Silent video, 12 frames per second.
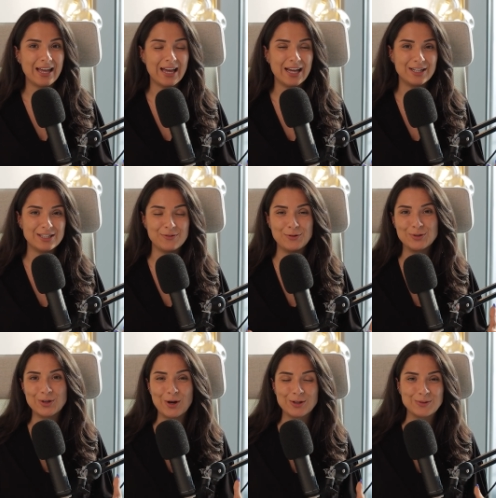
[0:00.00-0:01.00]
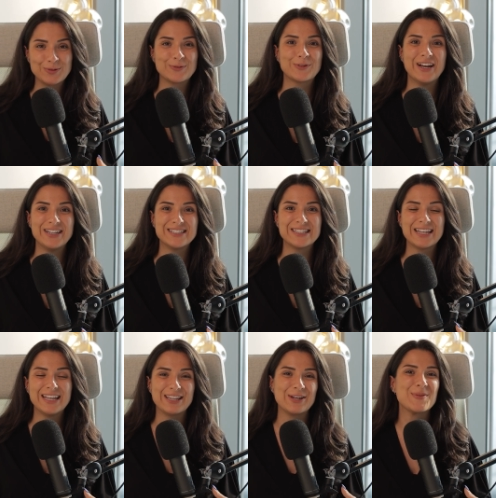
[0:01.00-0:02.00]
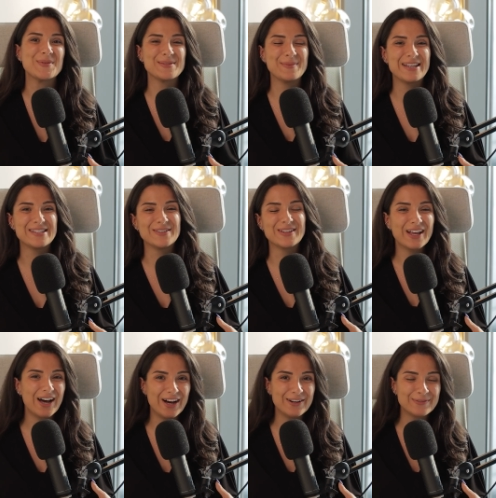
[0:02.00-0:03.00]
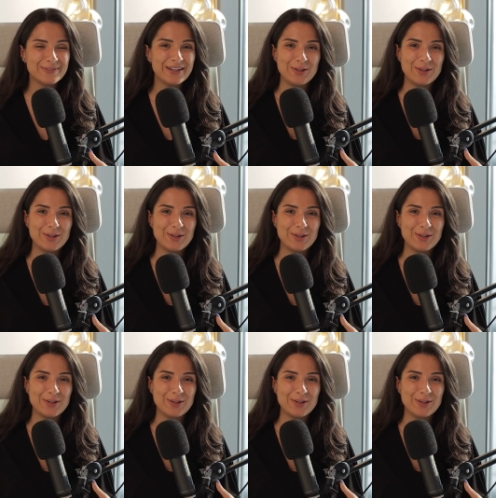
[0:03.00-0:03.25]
And if you talk to a friend that always makes you laugh,